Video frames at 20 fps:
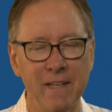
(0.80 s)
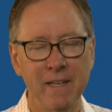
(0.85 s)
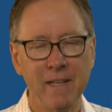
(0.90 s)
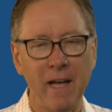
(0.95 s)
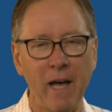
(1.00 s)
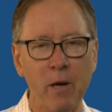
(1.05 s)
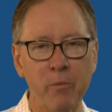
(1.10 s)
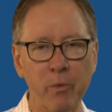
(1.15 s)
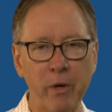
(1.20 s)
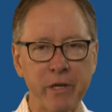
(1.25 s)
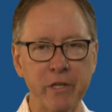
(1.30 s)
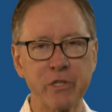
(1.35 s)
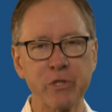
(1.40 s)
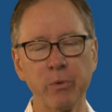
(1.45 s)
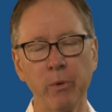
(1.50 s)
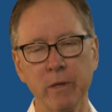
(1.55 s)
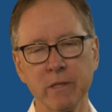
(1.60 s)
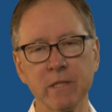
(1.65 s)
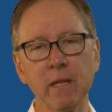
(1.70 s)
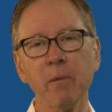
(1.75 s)
I'm Randy
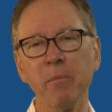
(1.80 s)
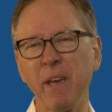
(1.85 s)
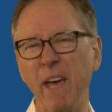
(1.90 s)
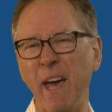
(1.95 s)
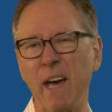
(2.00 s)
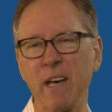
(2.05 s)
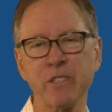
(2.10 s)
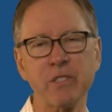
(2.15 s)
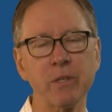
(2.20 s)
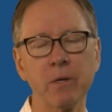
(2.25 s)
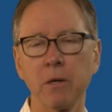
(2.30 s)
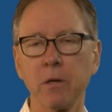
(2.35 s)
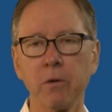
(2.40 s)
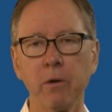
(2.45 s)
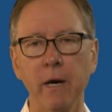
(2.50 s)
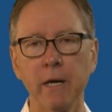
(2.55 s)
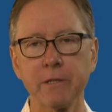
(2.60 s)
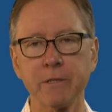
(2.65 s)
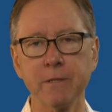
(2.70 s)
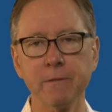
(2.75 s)
Schwann. So let me ask you a
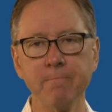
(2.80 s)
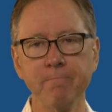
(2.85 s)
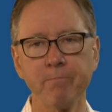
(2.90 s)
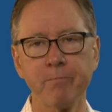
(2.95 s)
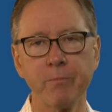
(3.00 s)
question.